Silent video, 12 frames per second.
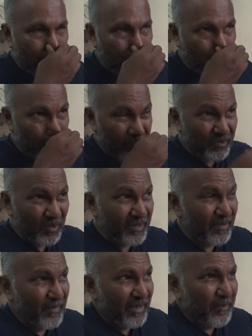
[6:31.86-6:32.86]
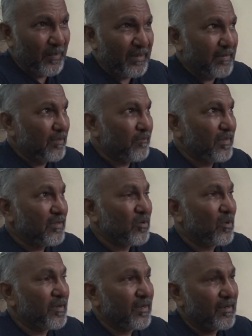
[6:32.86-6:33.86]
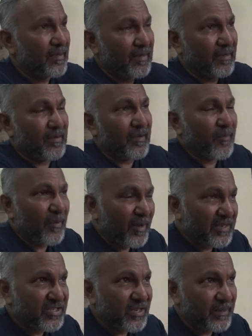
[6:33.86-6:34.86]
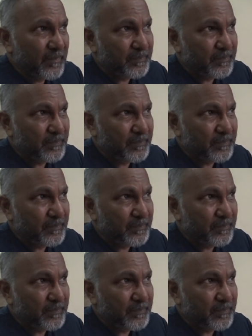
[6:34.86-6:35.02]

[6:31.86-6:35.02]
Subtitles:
So we shot in many places. We shot in Mabaksha.